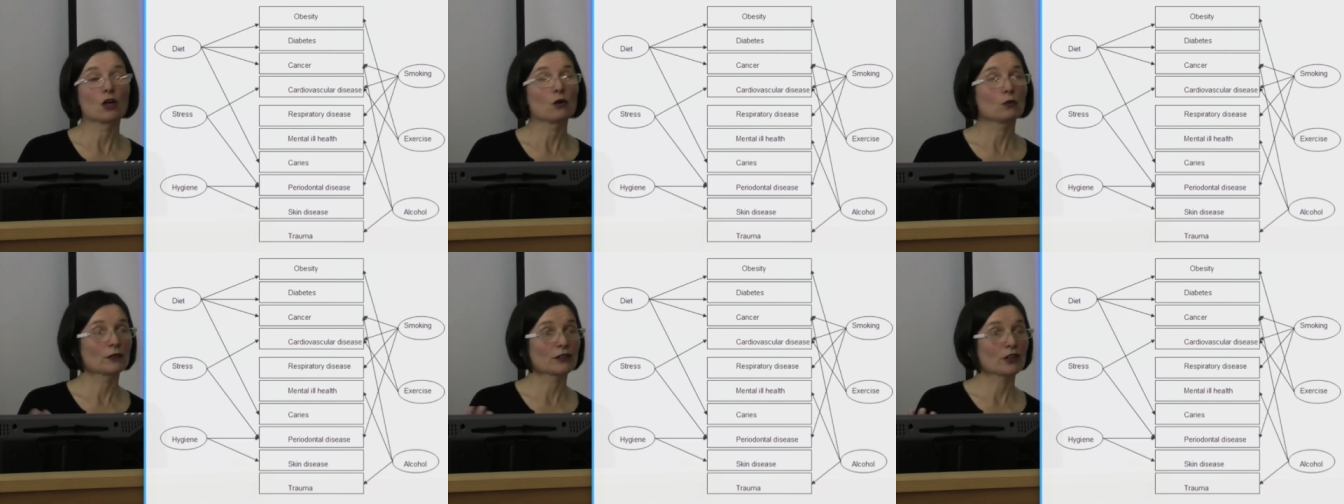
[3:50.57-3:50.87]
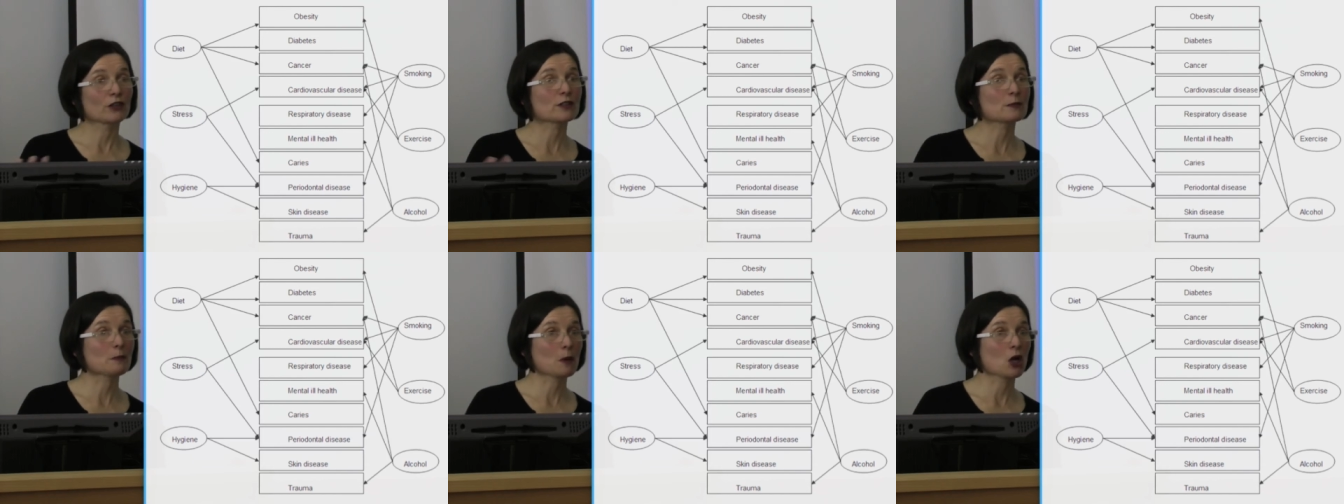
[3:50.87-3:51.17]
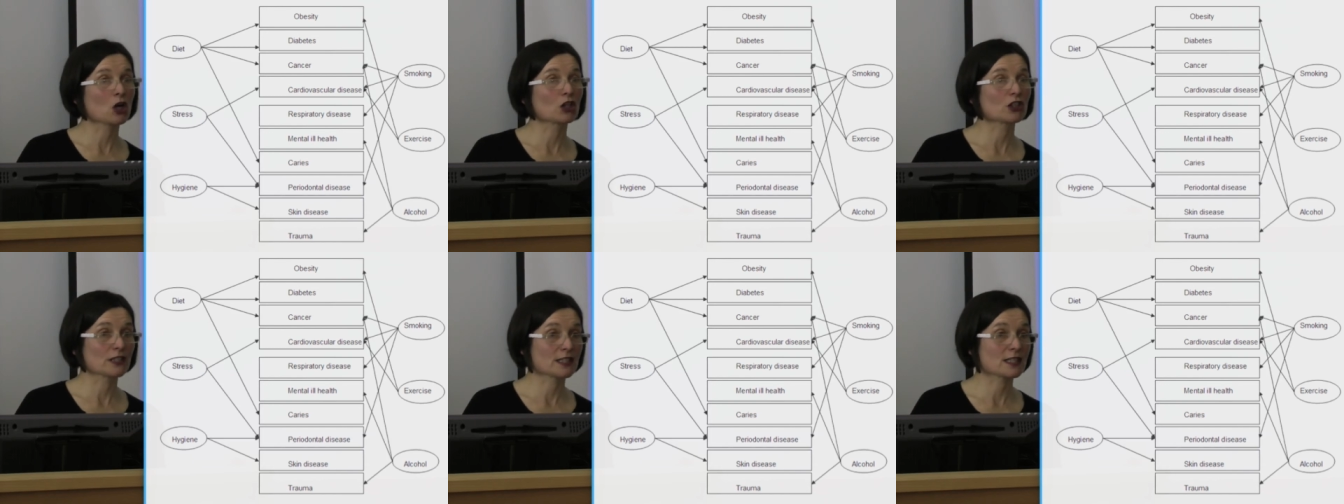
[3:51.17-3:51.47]
with those
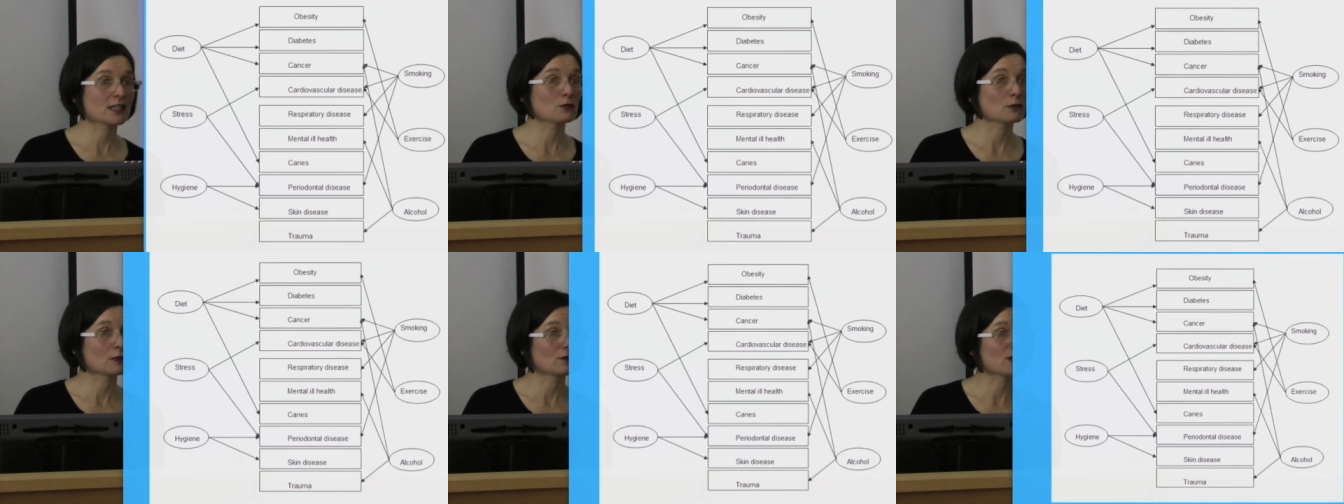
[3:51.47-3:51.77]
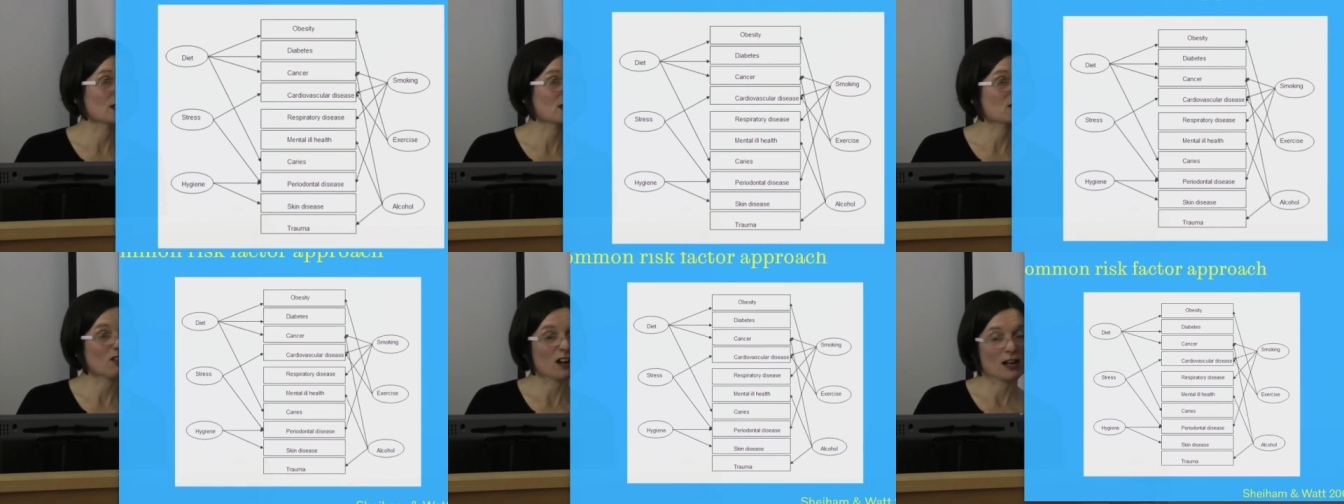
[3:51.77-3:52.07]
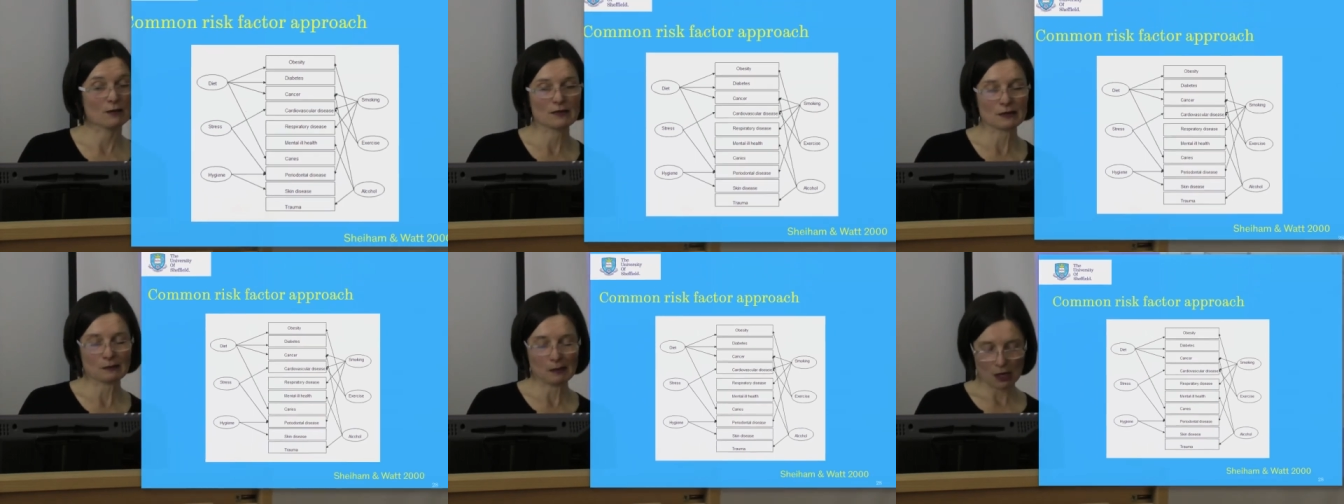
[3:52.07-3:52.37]
partners as we've
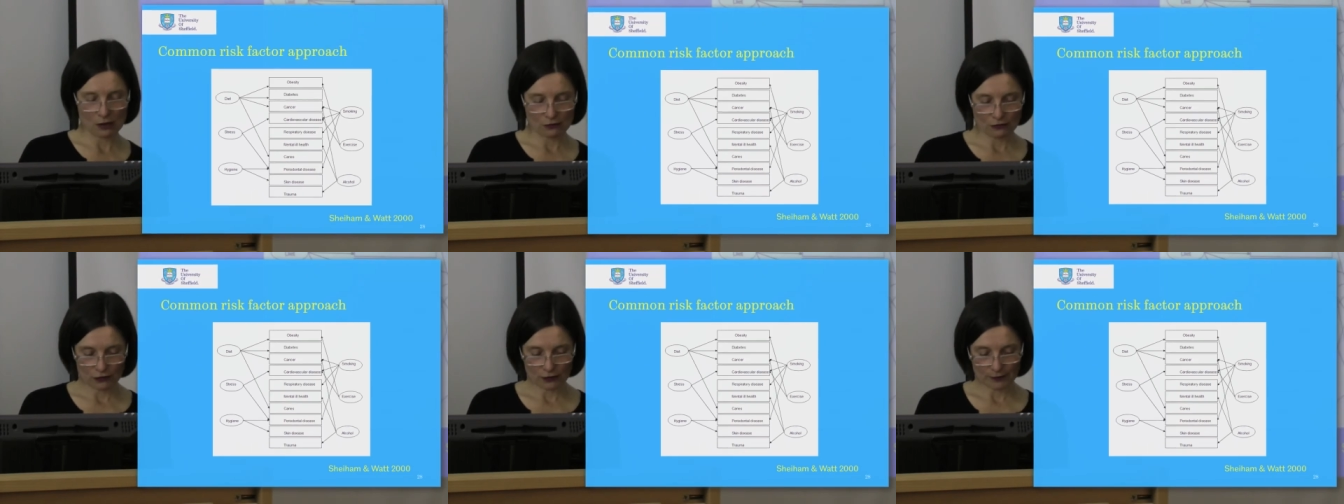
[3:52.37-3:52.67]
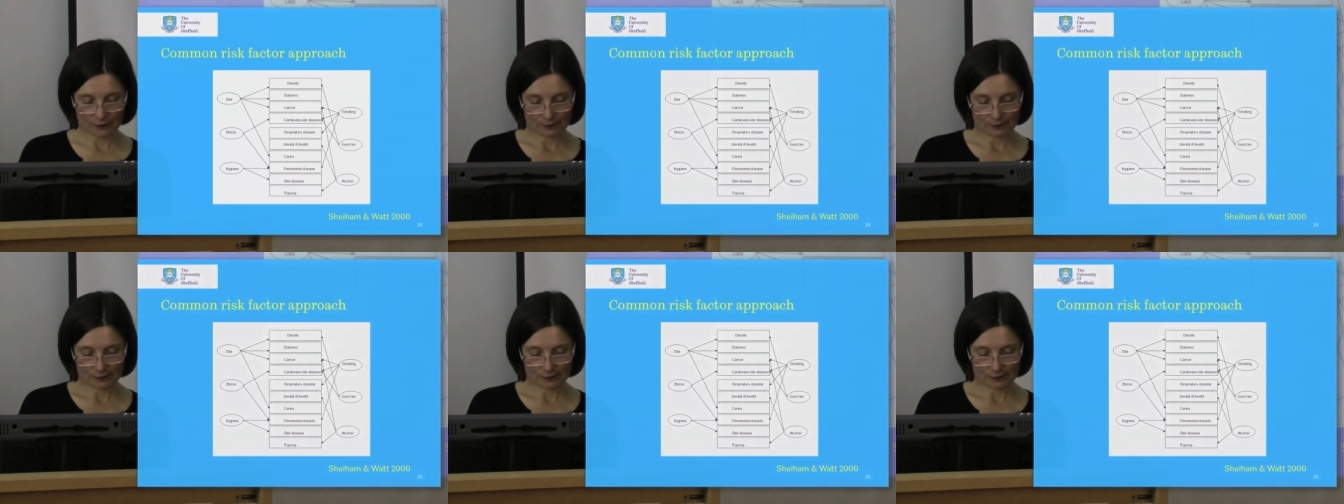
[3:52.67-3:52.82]
described above.